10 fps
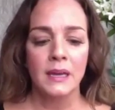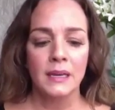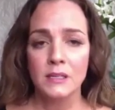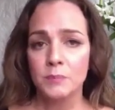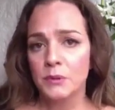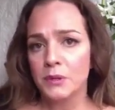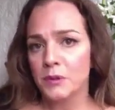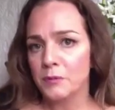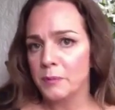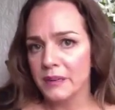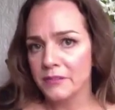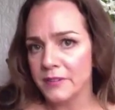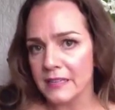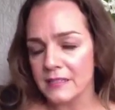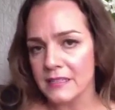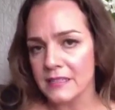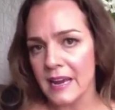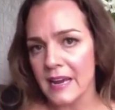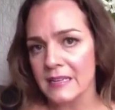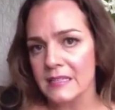it's beauty with benefits,
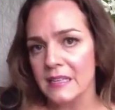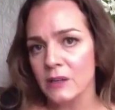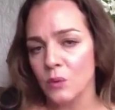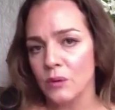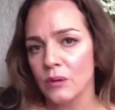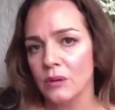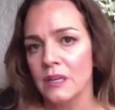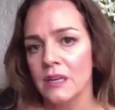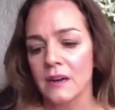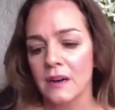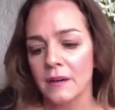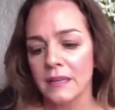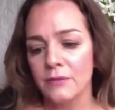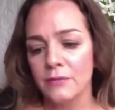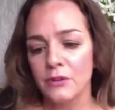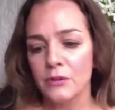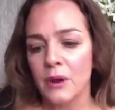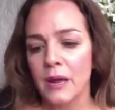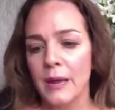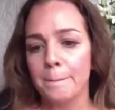and it will give you
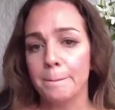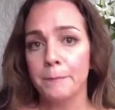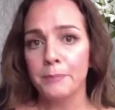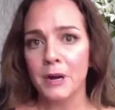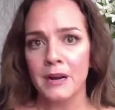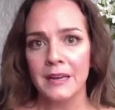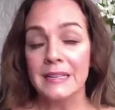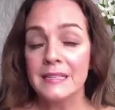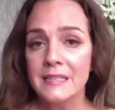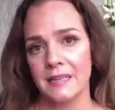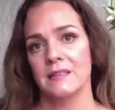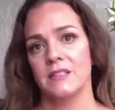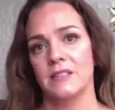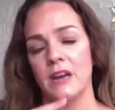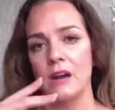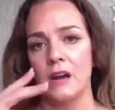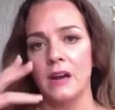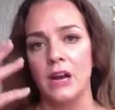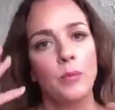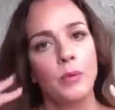a instant
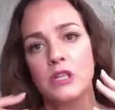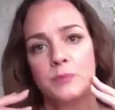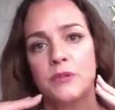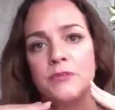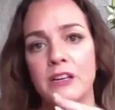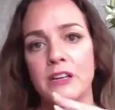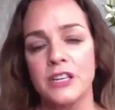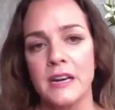airbrush perfection.